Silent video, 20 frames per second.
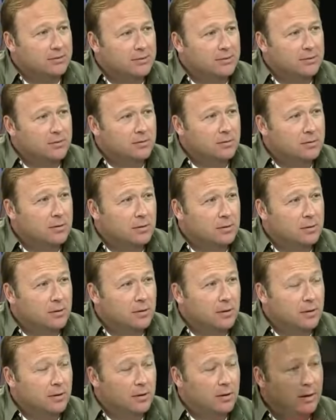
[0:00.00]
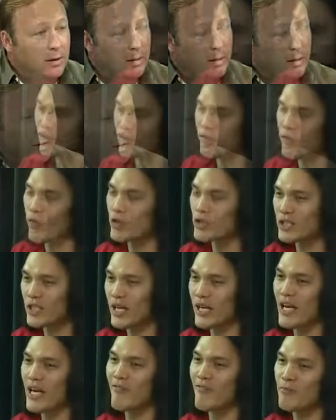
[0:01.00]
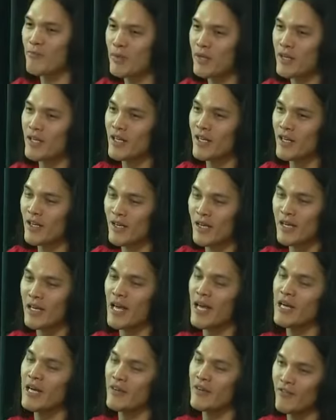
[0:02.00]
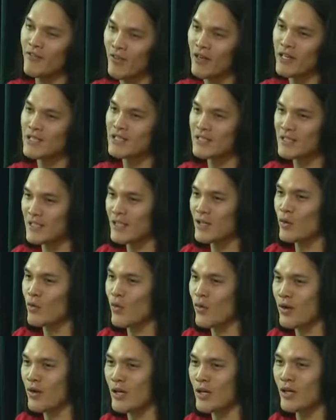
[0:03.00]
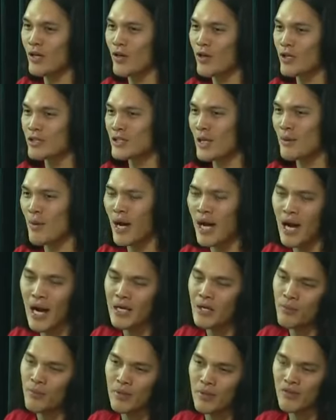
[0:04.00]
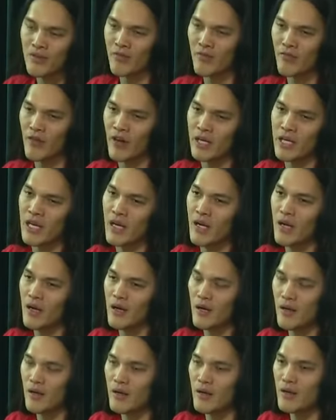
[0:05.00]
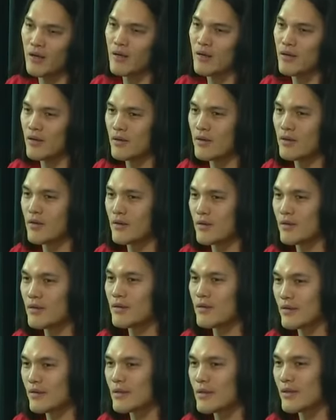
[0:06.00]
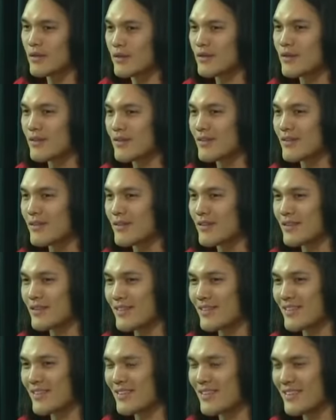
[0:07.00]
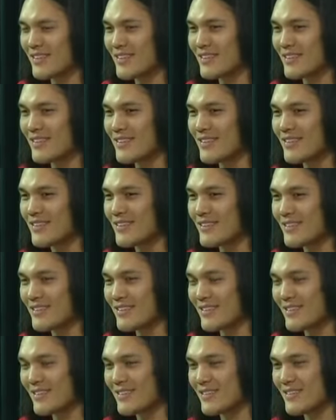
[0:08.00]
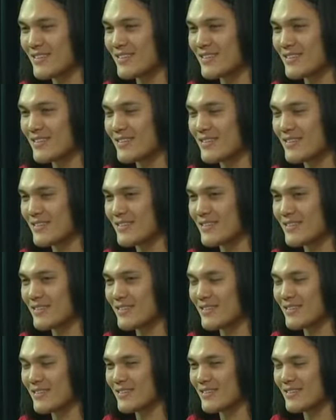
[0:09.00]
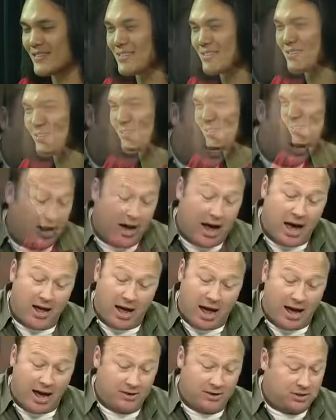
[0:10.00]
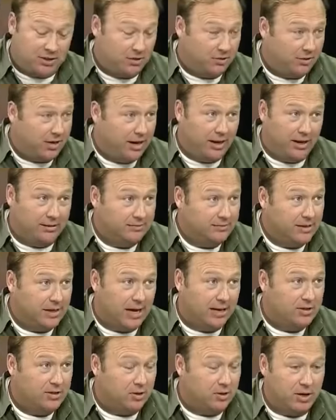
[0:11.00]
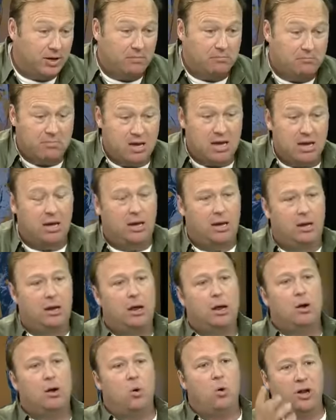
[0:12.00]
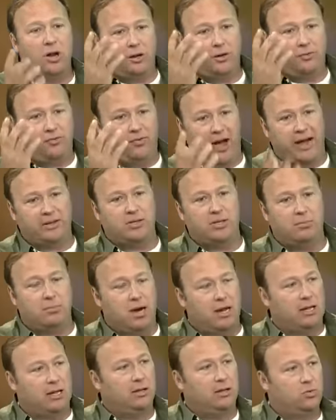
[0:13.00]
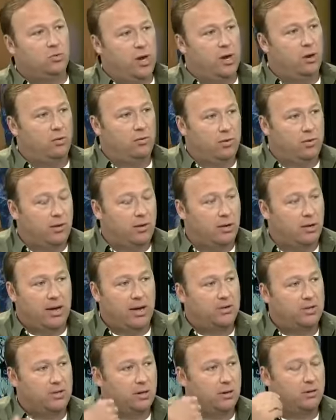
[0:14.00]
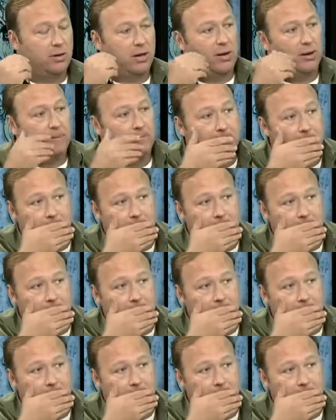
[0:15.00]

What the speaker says: Yeah, well, unfortunately, I haven't been in any fights in a long time. I don't believe in fighting. You know, the fun... I'm not going to get into it. I'm just joking around. Anyways, the whole... I just don't get it. I just don't get men wanting to fight somebody that's weaker than them. I just don't get it.